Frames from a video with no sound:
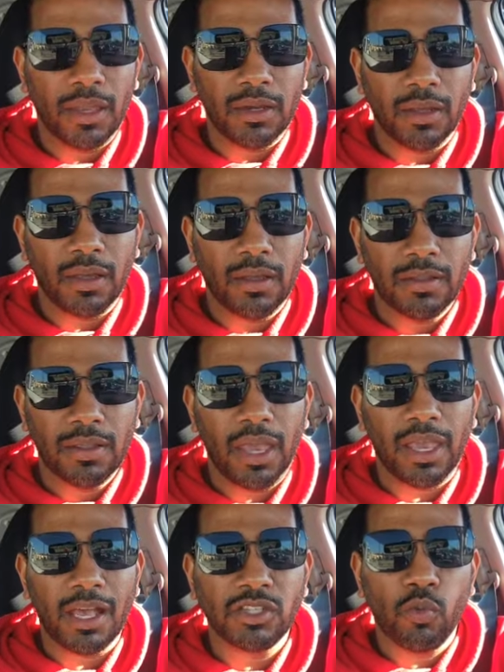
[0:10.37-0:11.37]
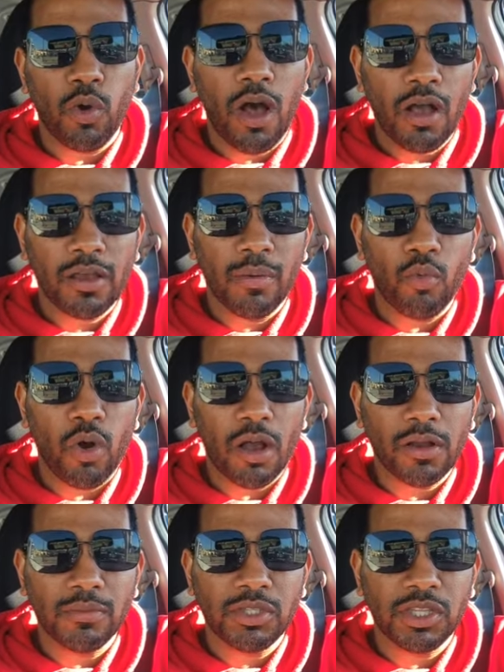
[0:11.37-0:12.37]
And uh, hey, guys, welcome,
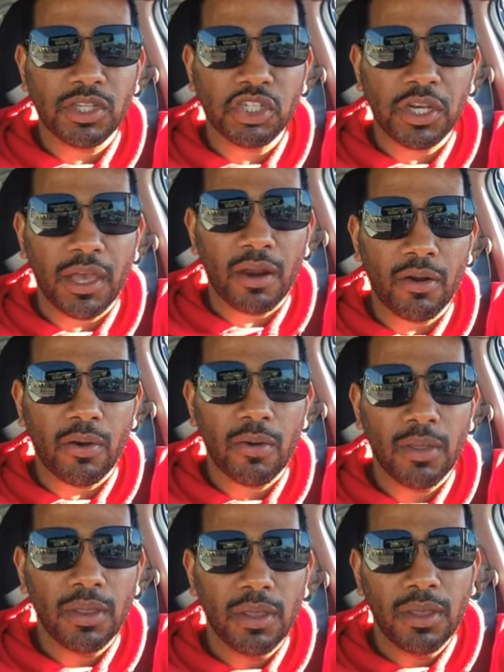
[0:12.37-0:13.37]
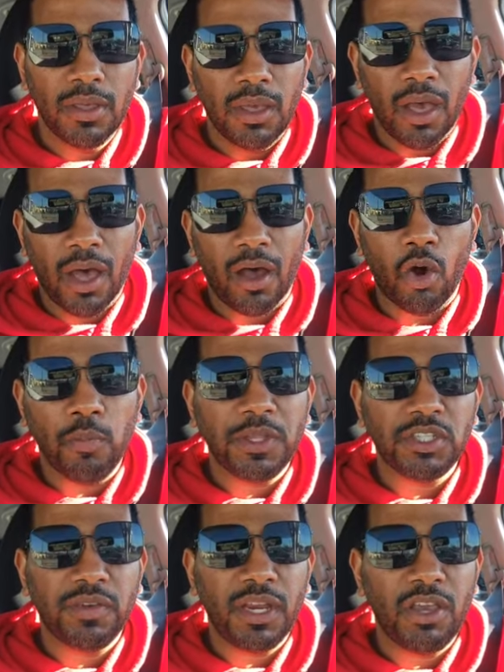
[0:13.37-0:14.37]
welcome to the channel. I hope
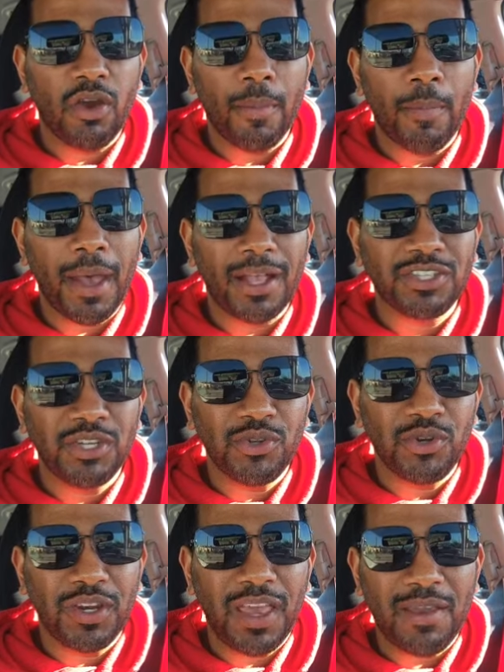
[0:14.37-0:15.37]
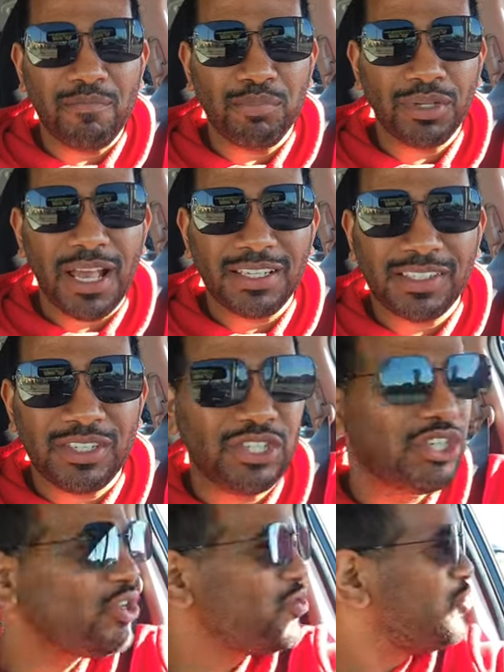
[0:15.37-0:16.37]
this video I'm about to do today
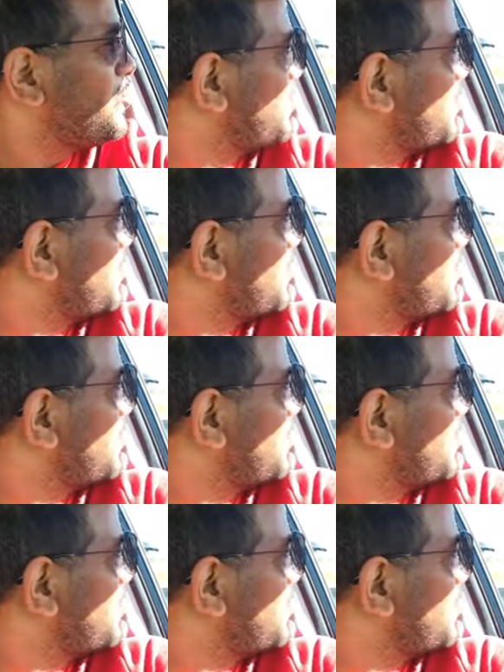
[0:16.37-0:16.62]
blesses you.